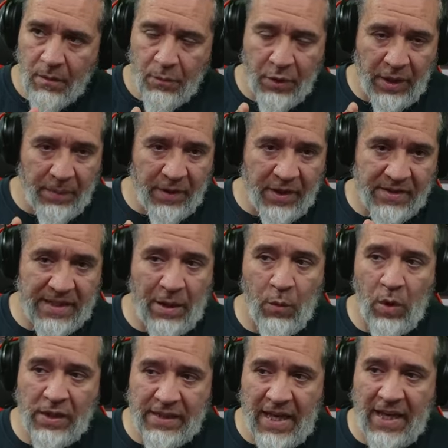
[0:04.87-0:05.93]
Bree, because I
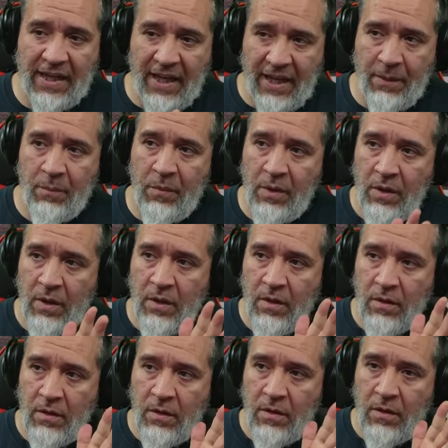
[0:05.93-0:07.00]
won that game,
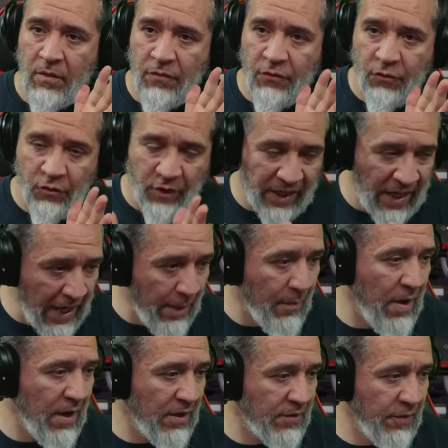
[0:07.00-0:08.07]
free
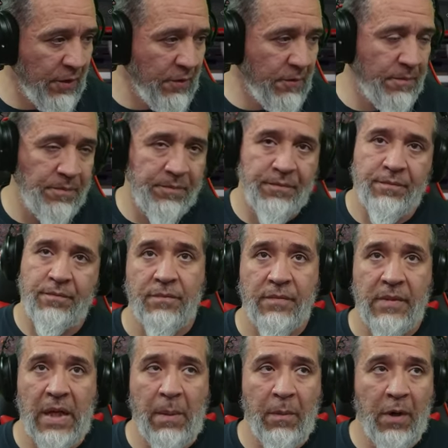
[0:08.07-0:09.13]
ham hocks for you.
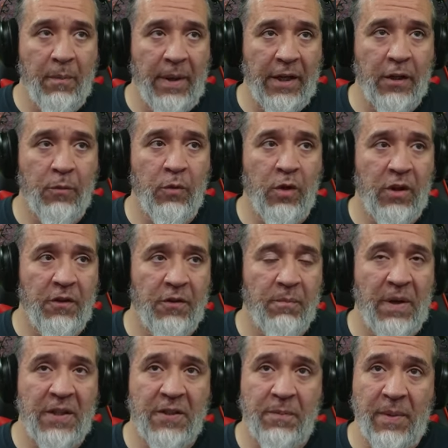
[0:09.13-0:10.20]
I'm going to make them with
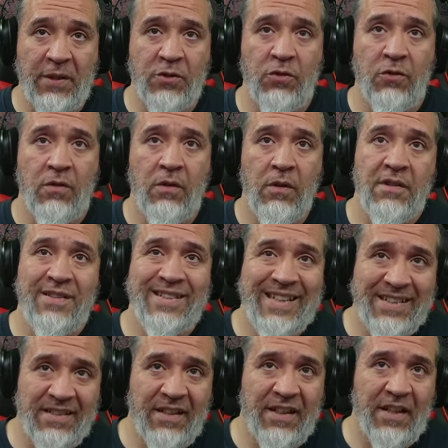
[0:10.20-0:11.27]
my special
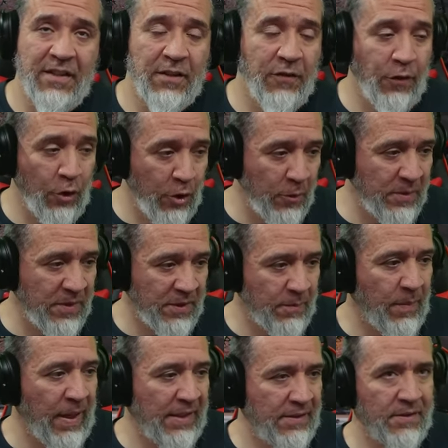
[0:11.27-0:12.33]
seasonings of herbs and
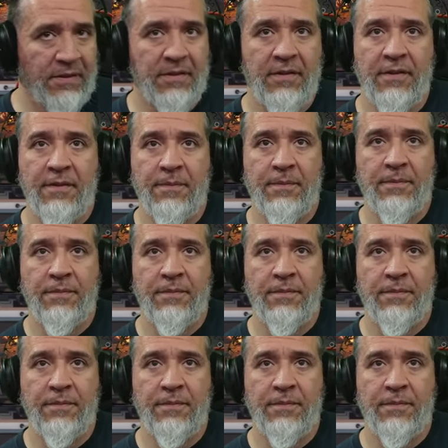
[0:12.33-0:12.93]
spices.